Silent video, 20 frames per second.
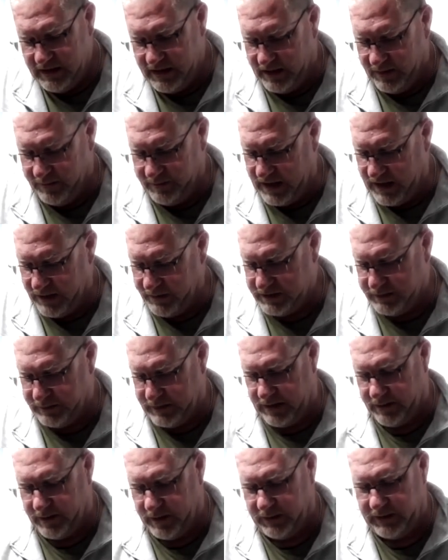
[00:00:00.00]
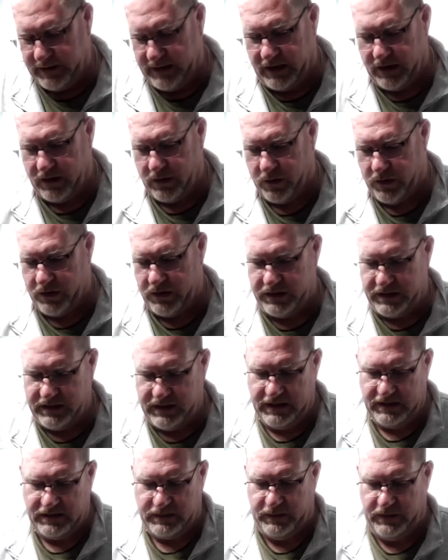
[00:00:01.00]
That was probably a 1/4
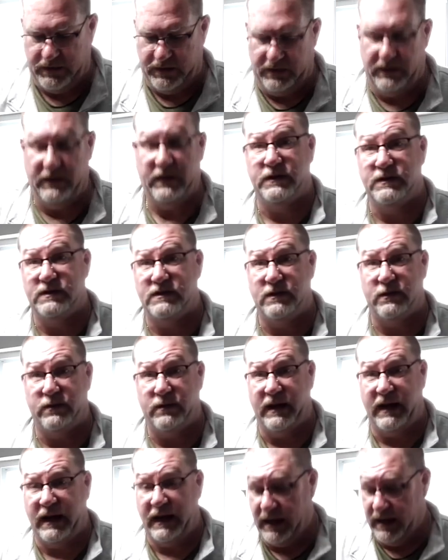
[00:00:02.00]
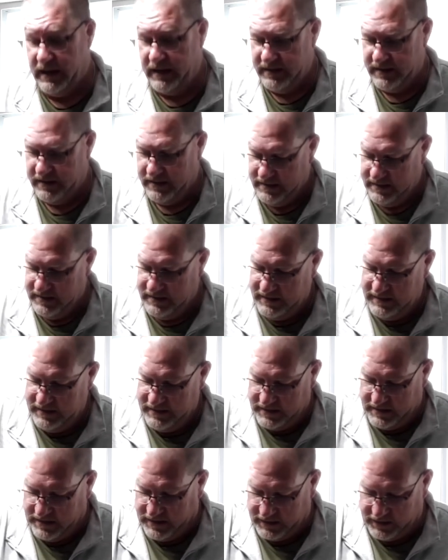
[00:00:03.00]
teaspoon in those 3
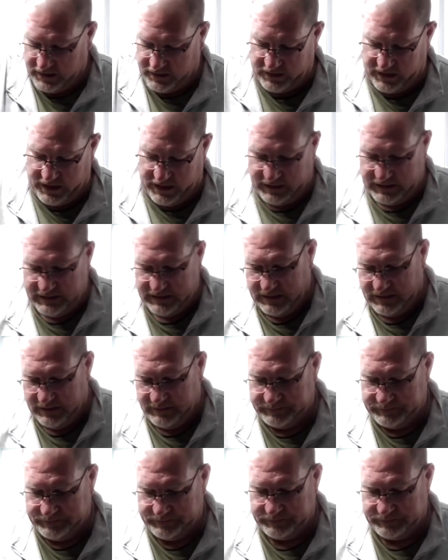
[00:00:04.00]
cranks.